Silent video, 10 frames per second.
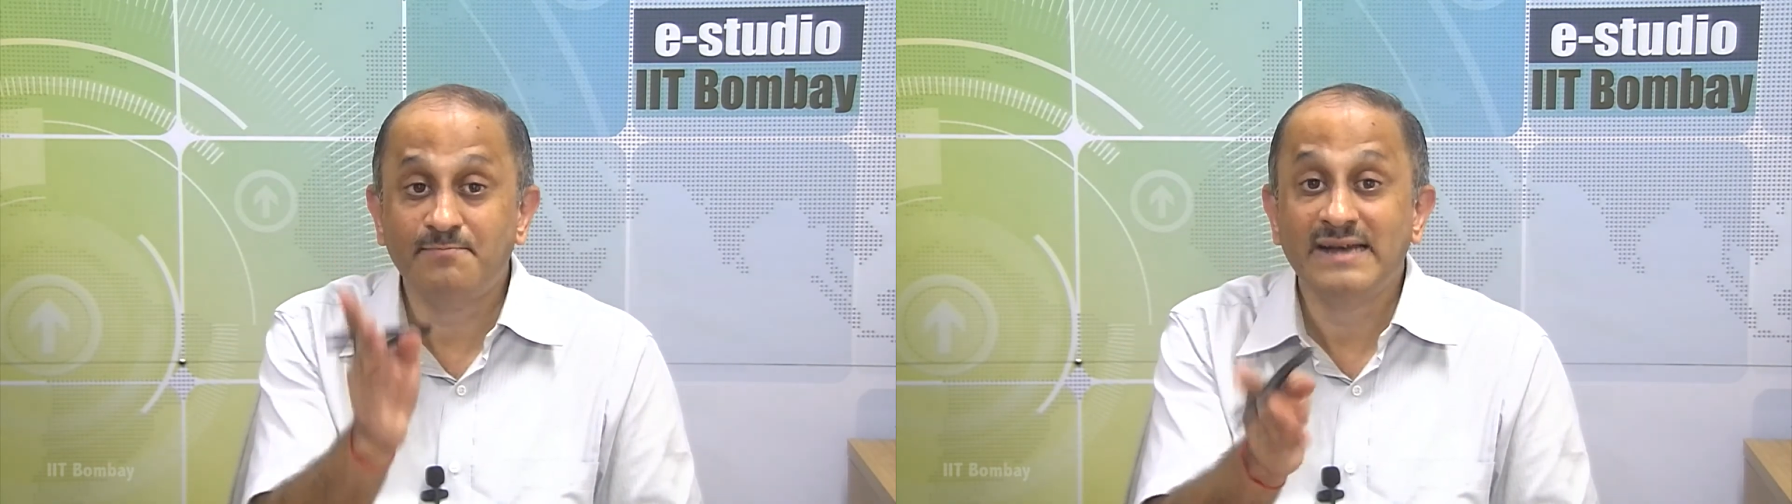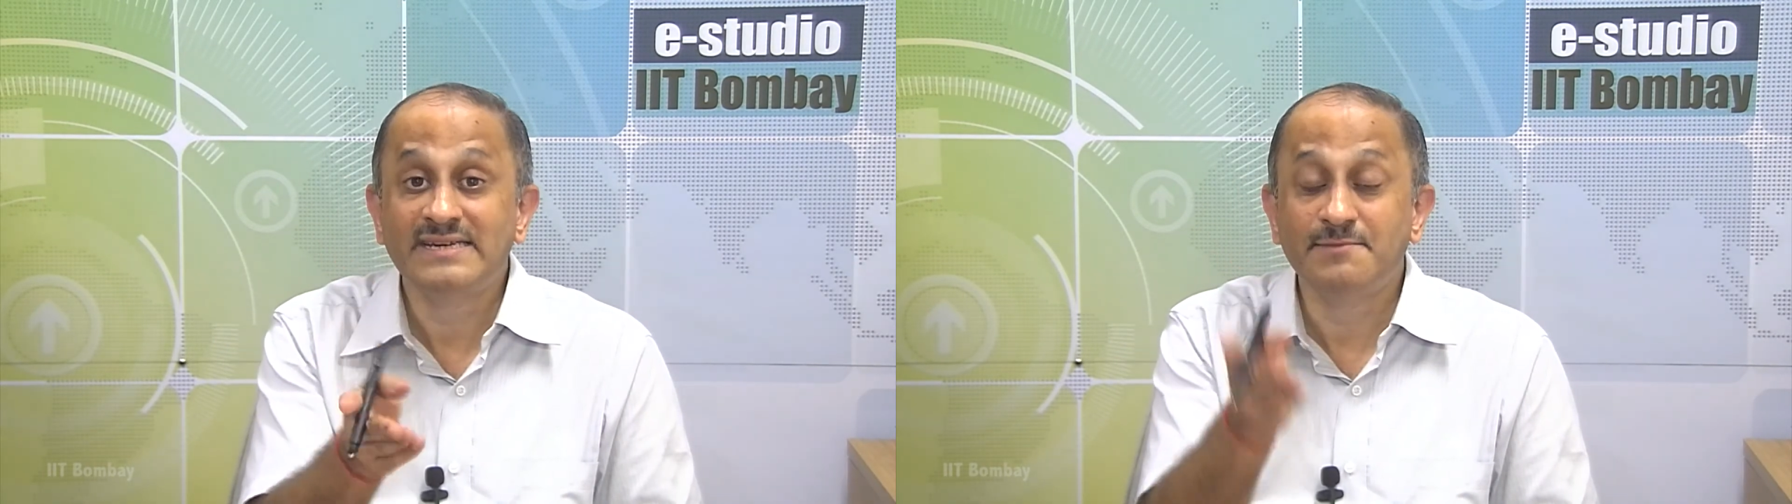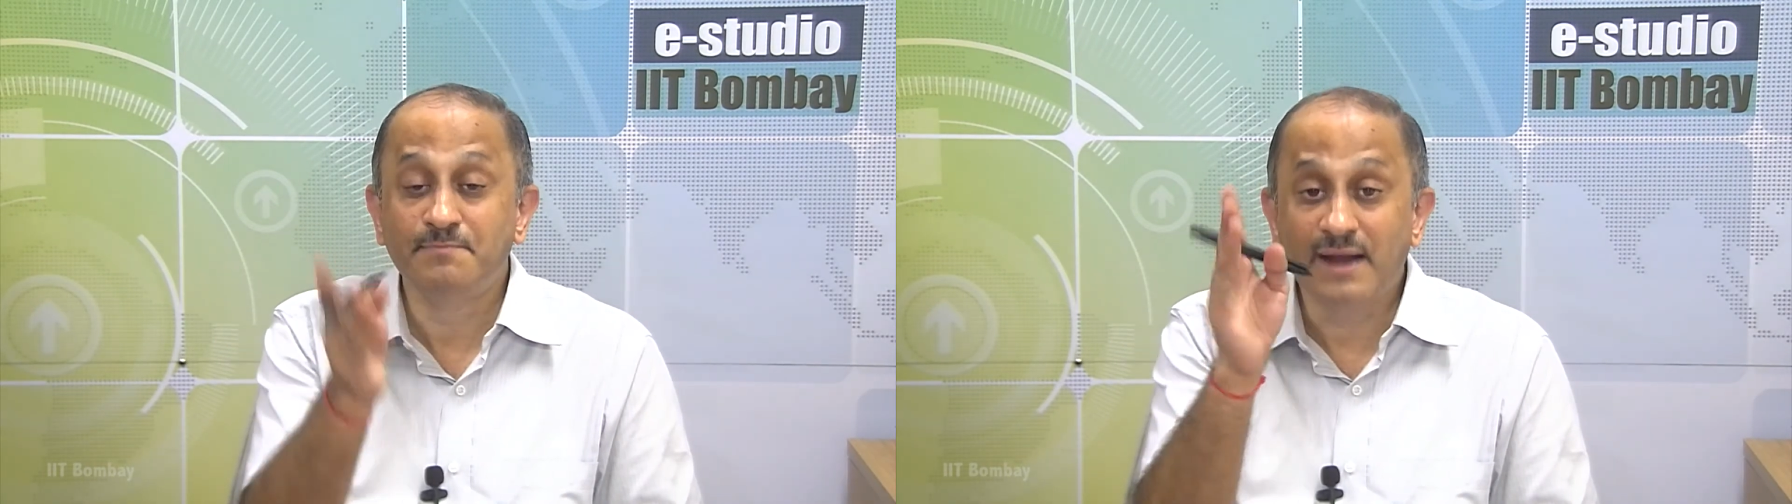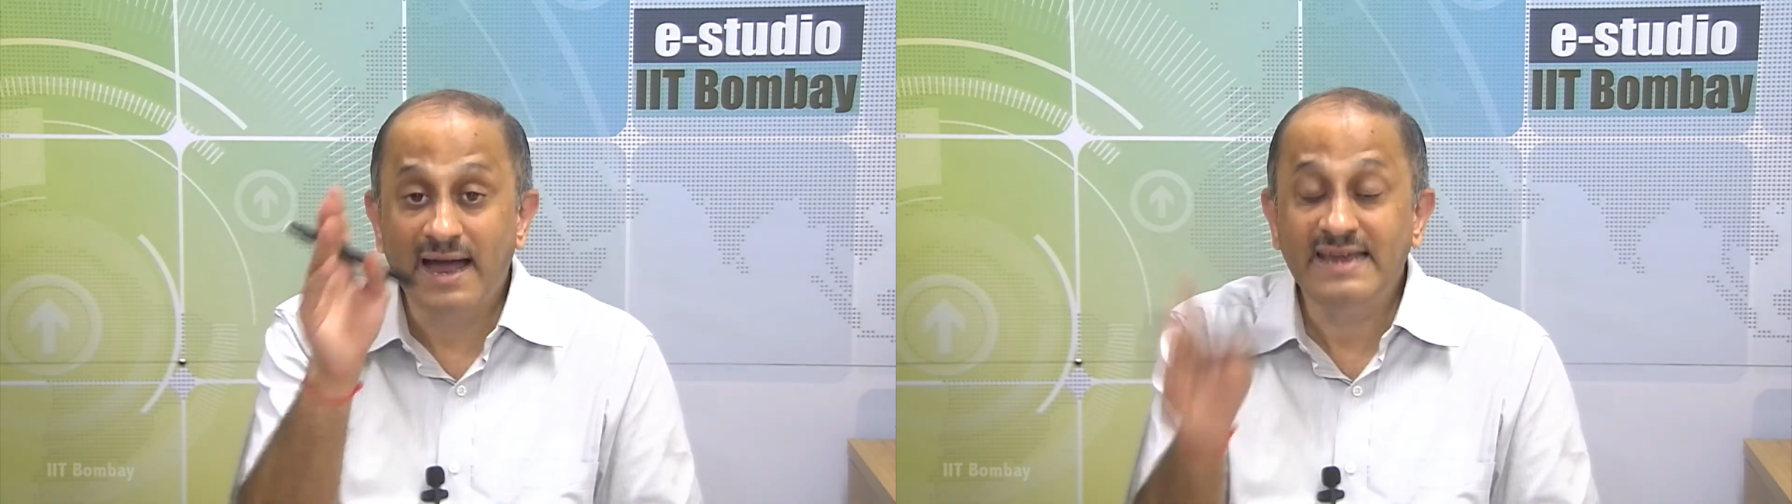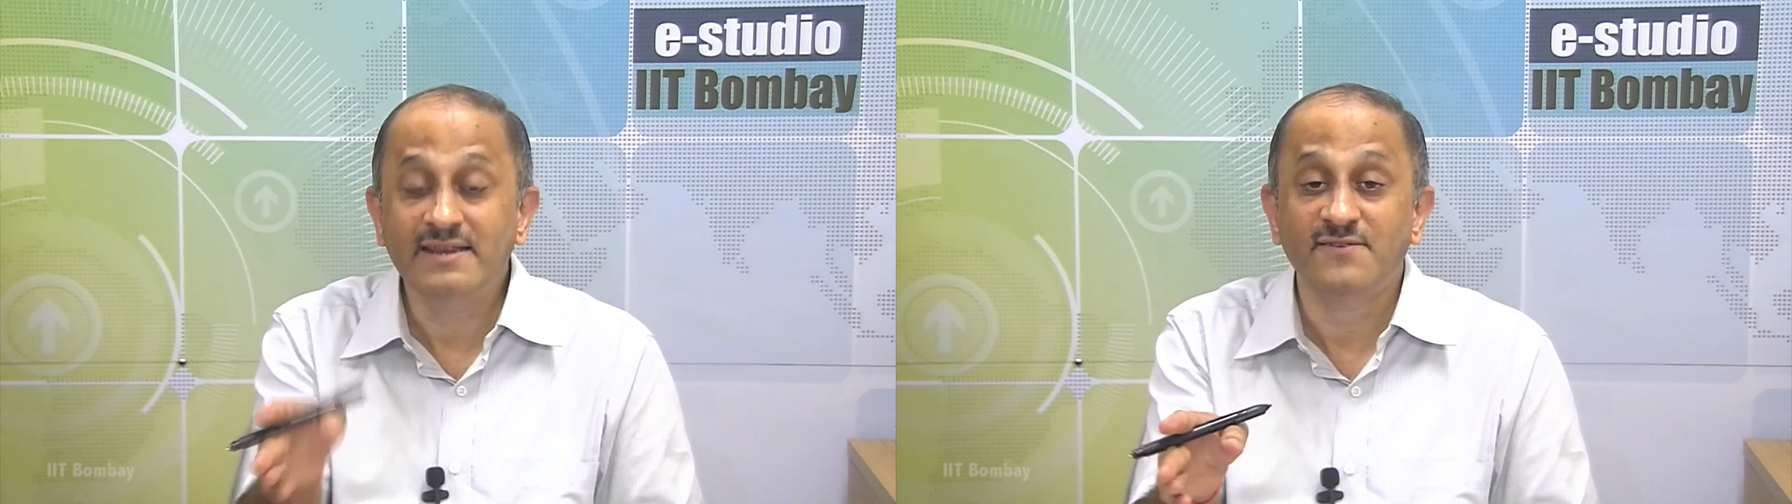
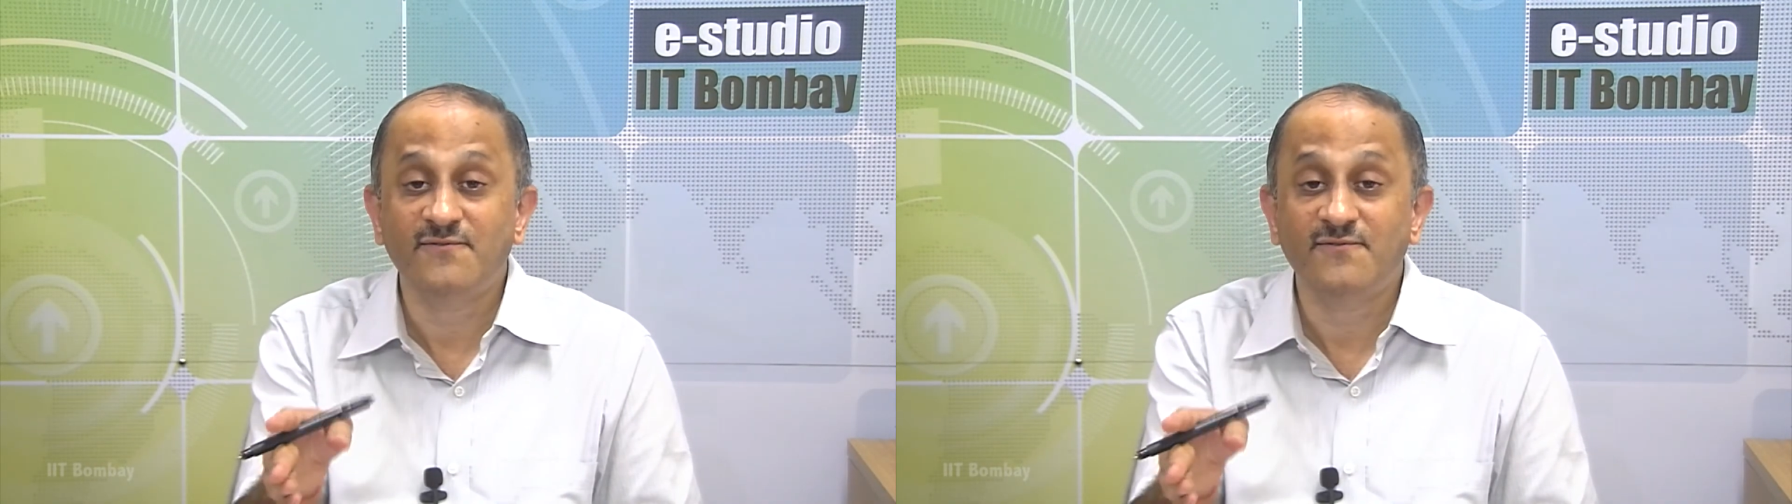multiplied the